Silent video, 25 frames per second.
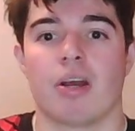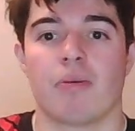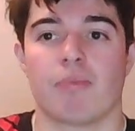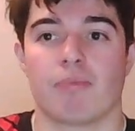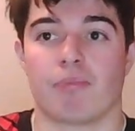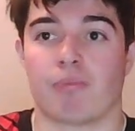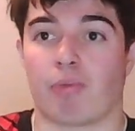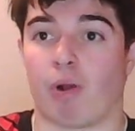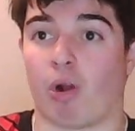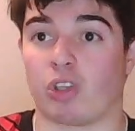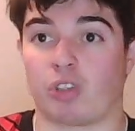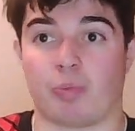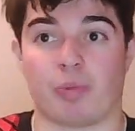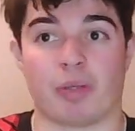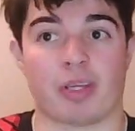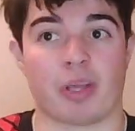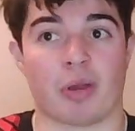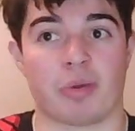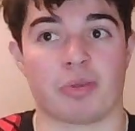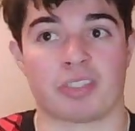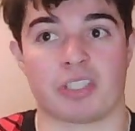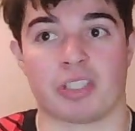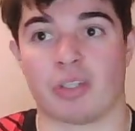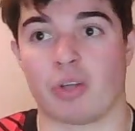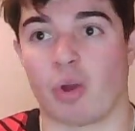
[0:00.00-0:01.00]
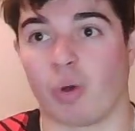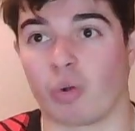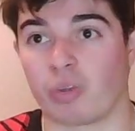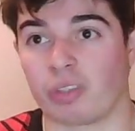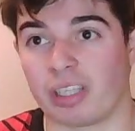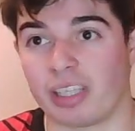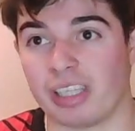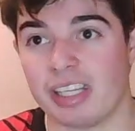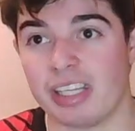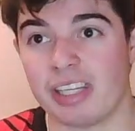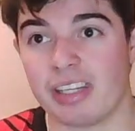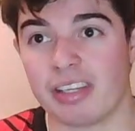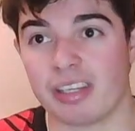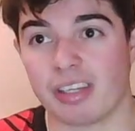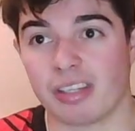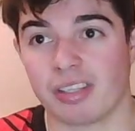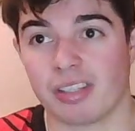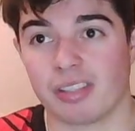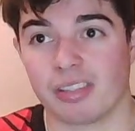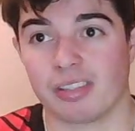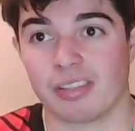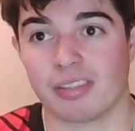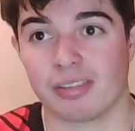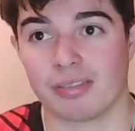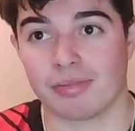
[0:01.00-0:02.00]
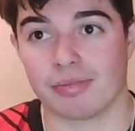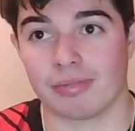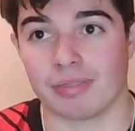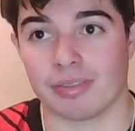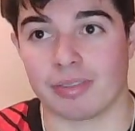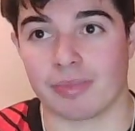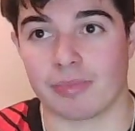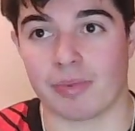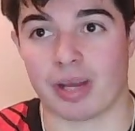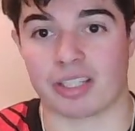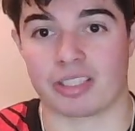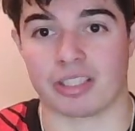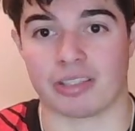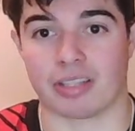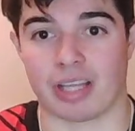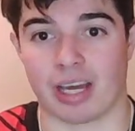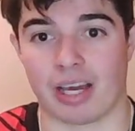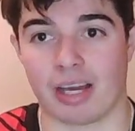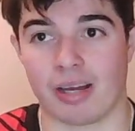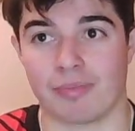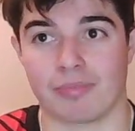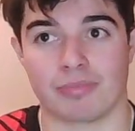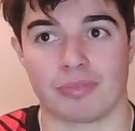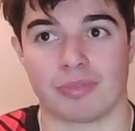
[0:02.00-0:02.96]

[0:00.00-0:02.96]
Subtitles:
possibly going to non-league. Imagine that.